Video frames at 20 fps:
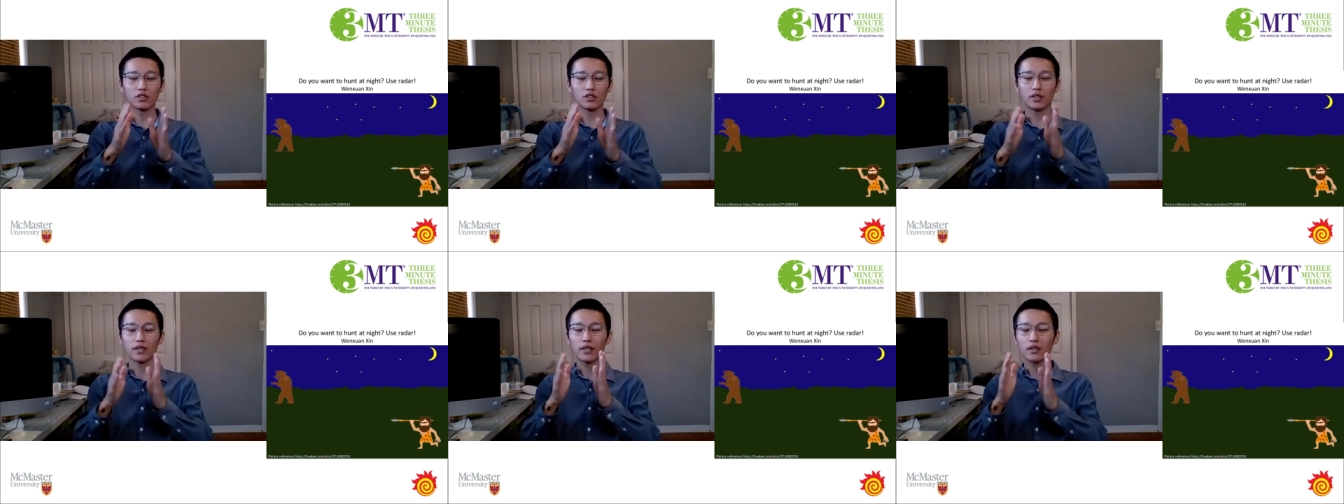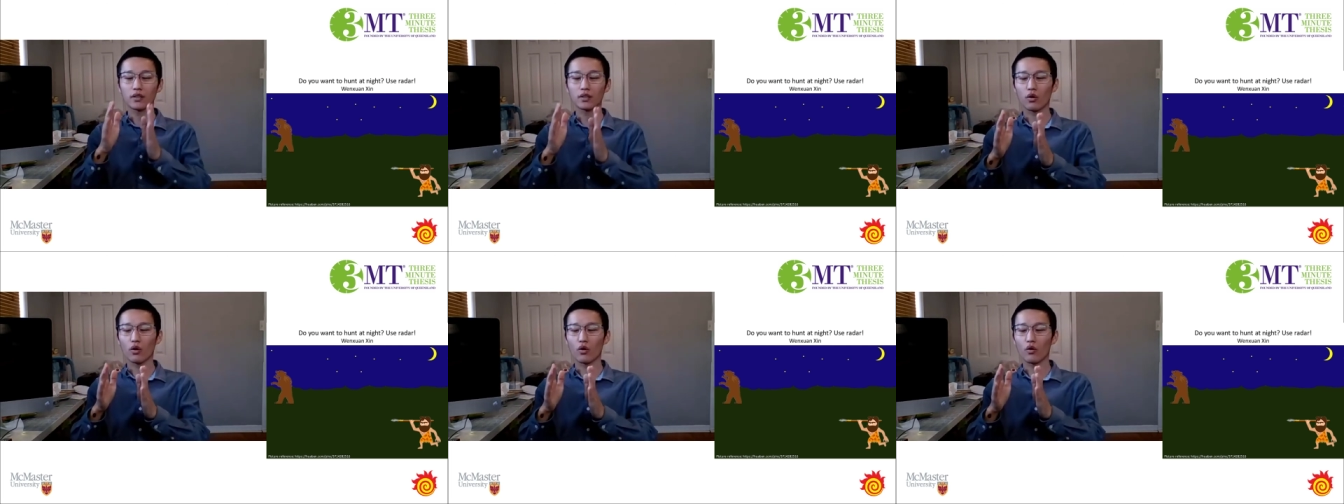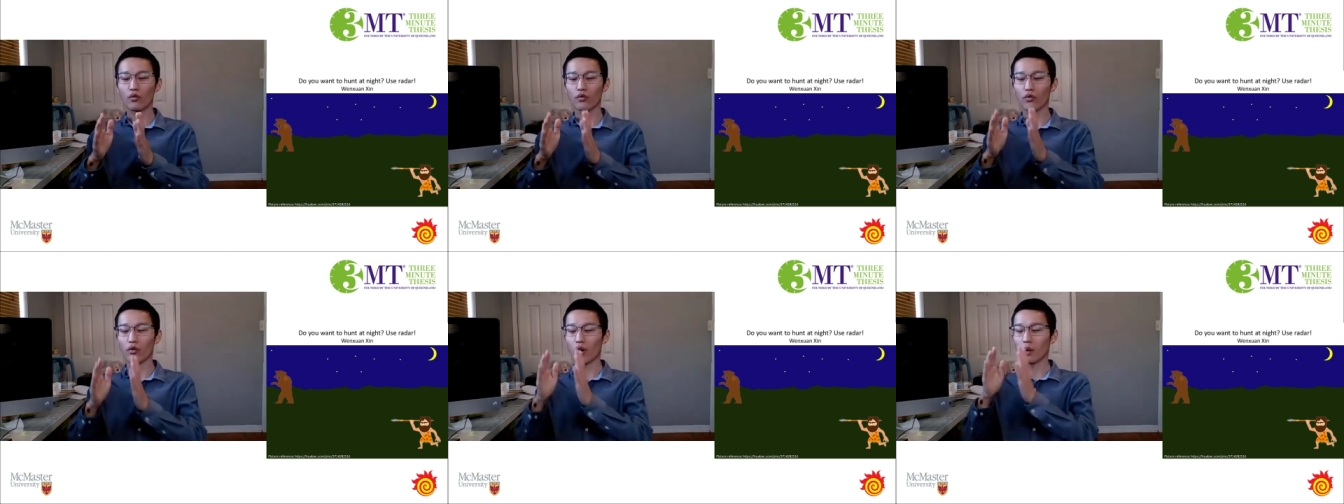
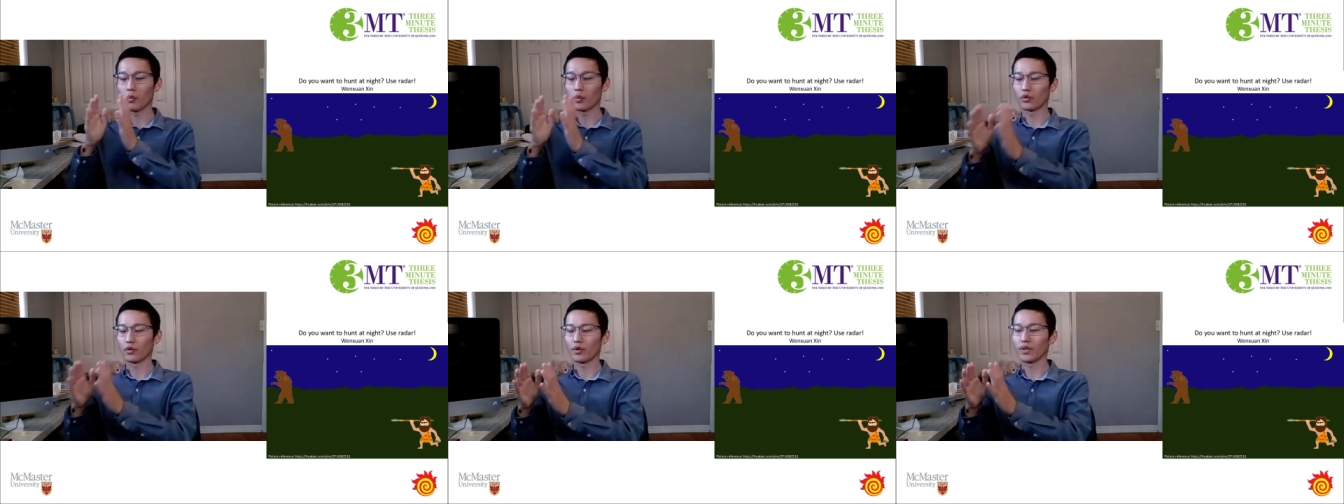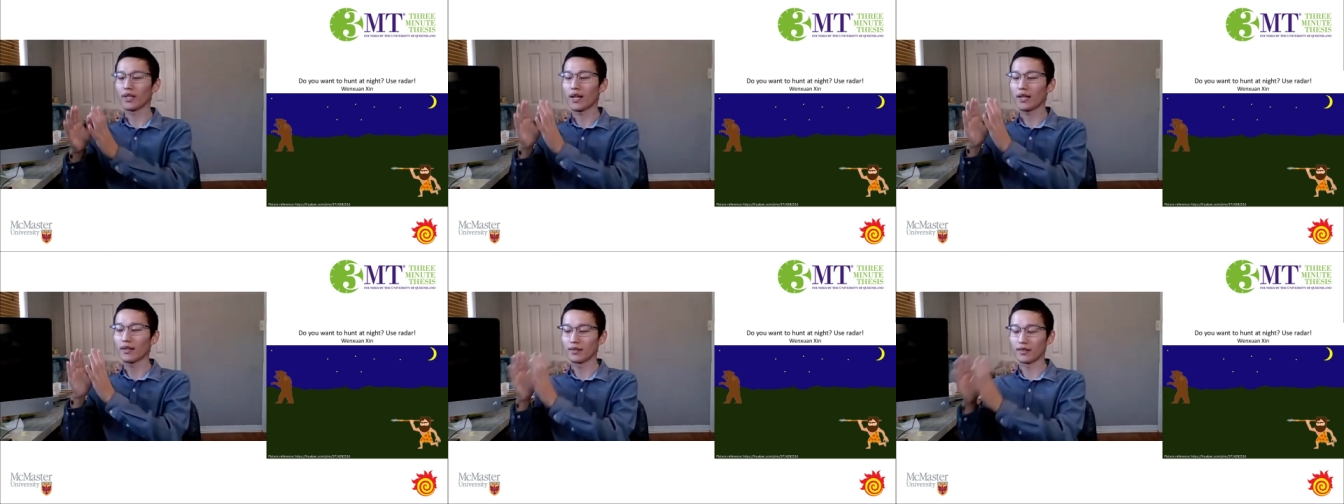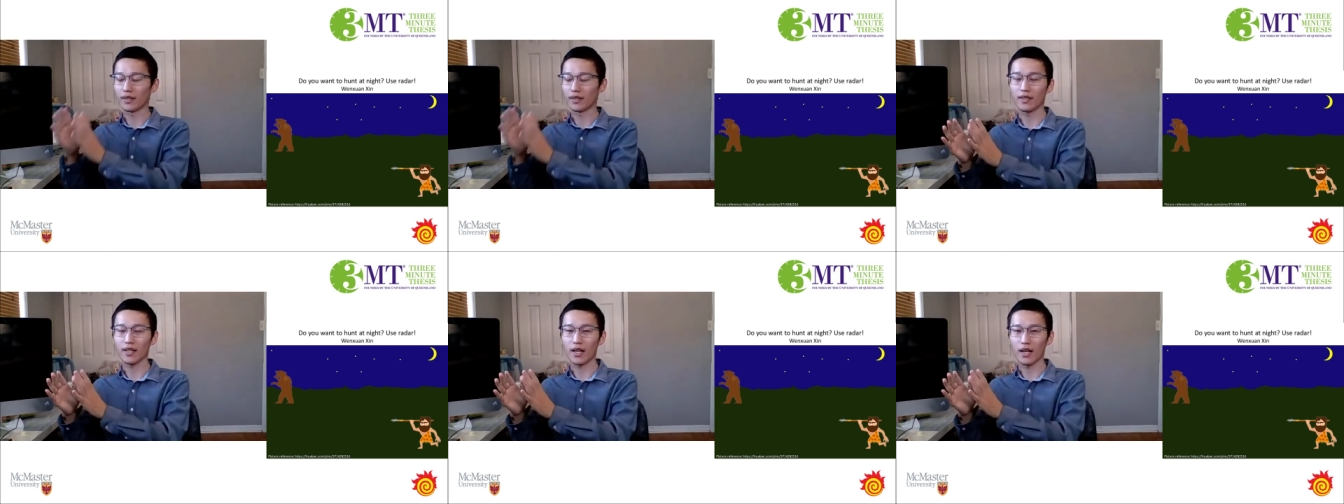signal from radar
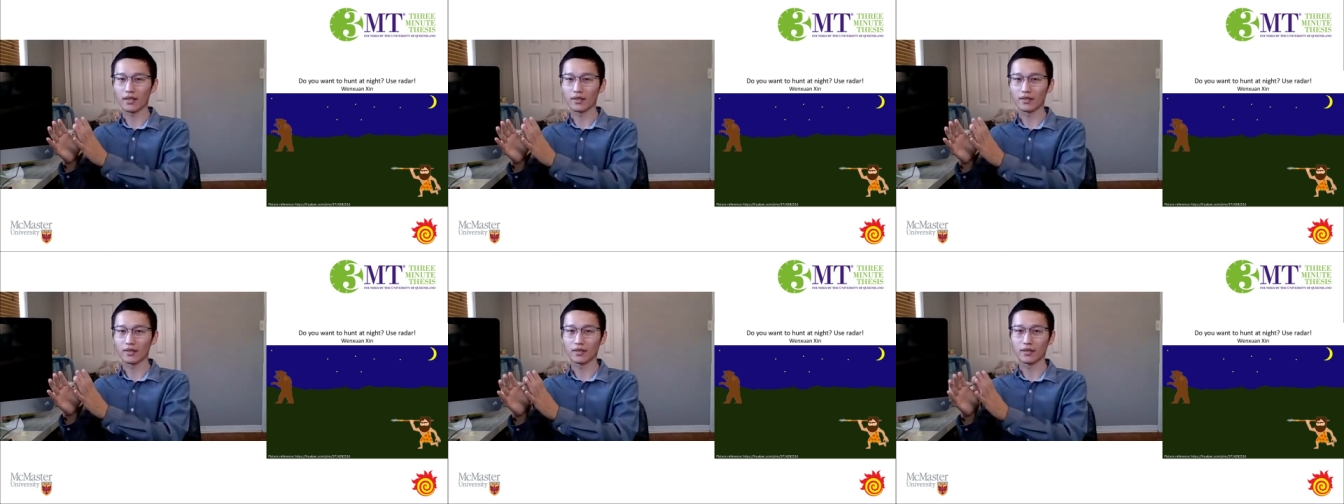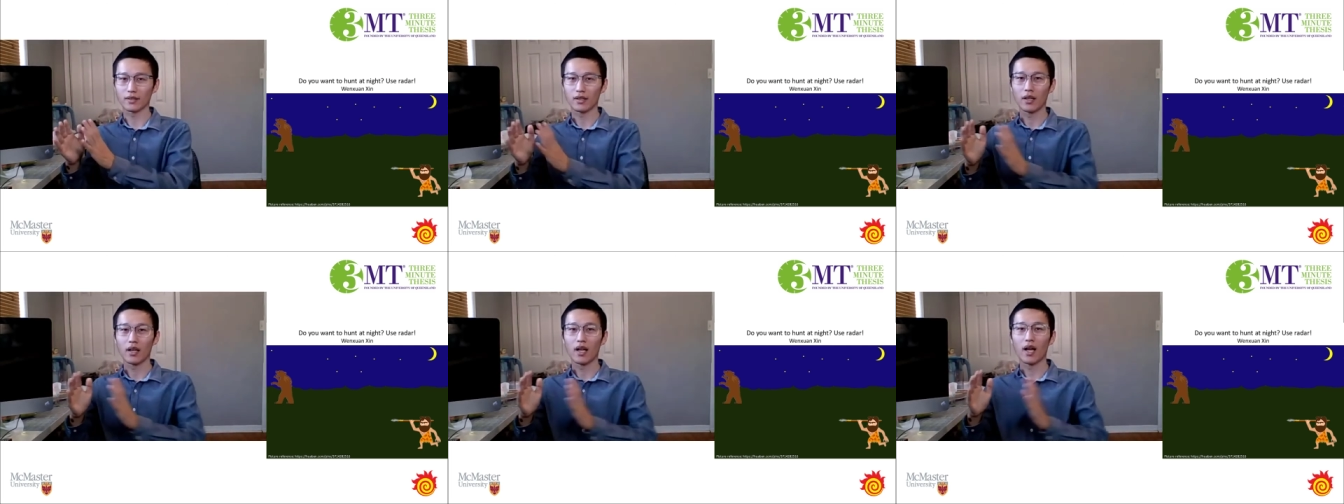antennas